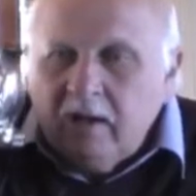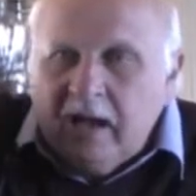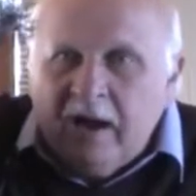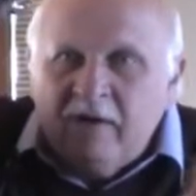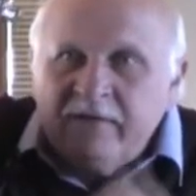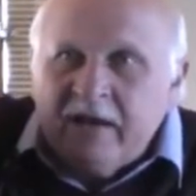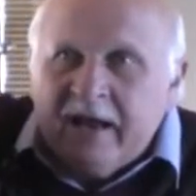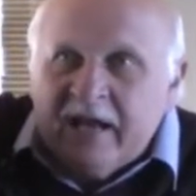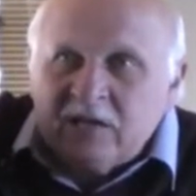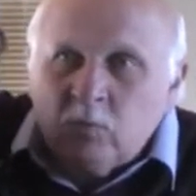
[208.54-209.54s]
I often get
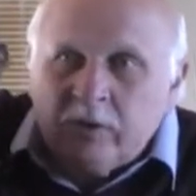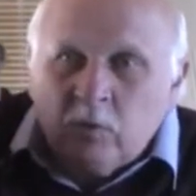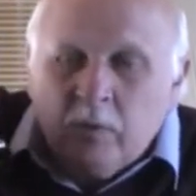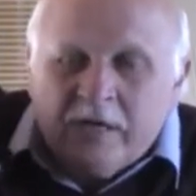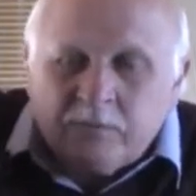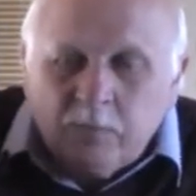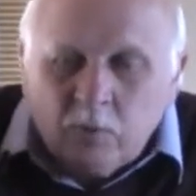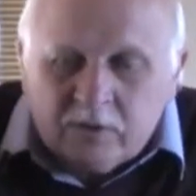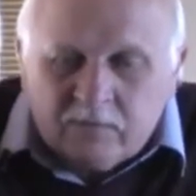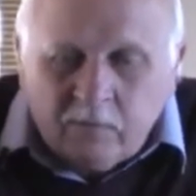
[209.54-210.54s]
asked what the waste
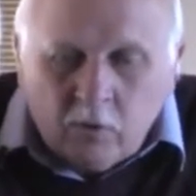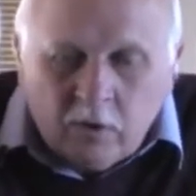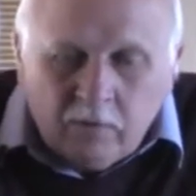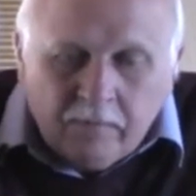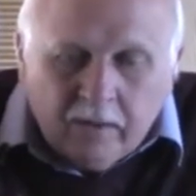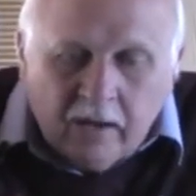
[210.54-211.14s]
bowl is for.